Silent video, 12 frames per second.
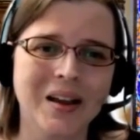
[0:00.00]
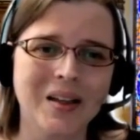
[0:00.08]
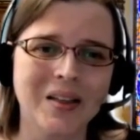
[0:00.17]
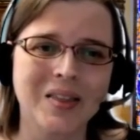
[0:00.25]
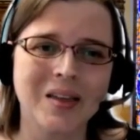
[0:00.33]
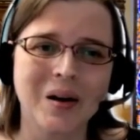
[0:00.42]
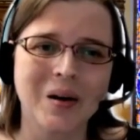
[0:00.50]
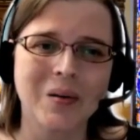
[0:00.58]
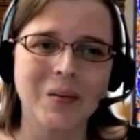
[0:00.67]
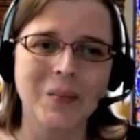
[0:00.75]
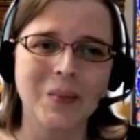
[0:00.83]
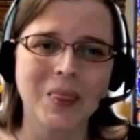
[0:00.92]

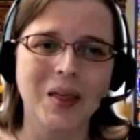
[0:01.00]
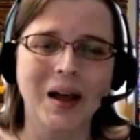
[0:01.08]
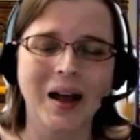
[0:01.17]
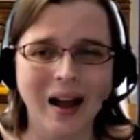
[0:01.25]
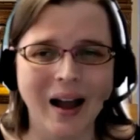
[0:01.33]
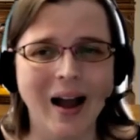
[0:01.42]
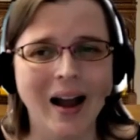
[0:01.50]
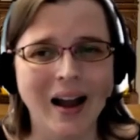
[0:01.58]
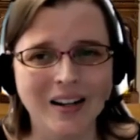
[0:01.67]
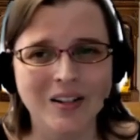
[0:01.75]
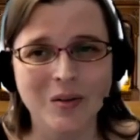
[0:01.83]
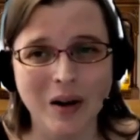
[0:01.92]
Though
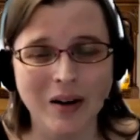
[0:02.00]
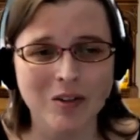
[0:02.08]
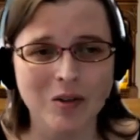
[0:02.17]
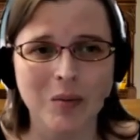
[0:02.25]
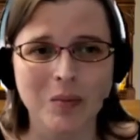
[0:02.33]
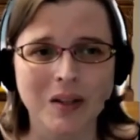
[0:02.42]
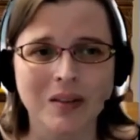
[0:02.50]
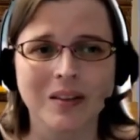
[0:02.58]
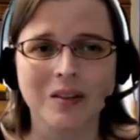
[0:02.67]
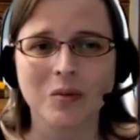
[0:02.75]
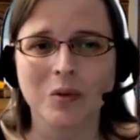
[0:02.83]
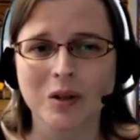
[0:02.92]
I do have to admit
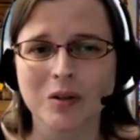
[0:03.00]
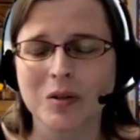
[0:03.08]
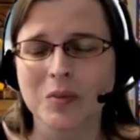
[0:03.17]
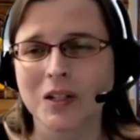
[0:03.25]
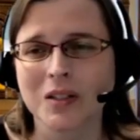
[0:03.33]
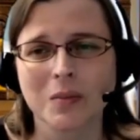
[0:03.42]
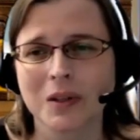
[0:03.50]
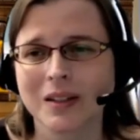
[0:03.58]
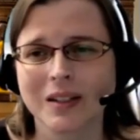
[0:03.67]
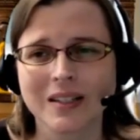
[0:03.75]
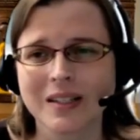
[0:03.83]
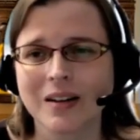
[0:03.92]
that the work
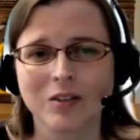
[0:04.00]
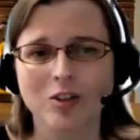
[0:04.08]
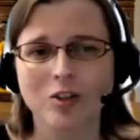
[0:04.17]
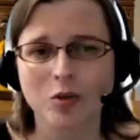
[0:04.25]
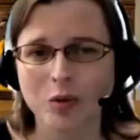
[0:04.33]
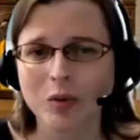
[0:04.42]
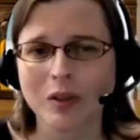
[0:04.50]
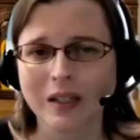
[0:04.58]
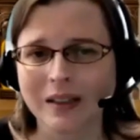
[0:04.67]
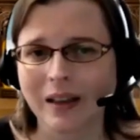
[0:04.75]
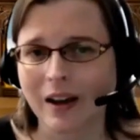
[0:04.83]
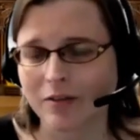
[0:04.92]
responsibilities never
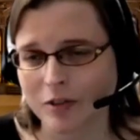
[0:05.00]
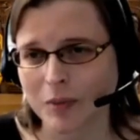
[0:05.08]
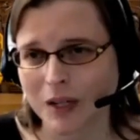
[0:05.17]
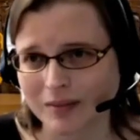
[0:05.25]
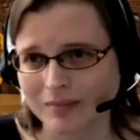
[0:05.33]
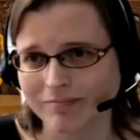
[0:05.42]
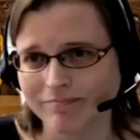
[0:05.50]
truly left me.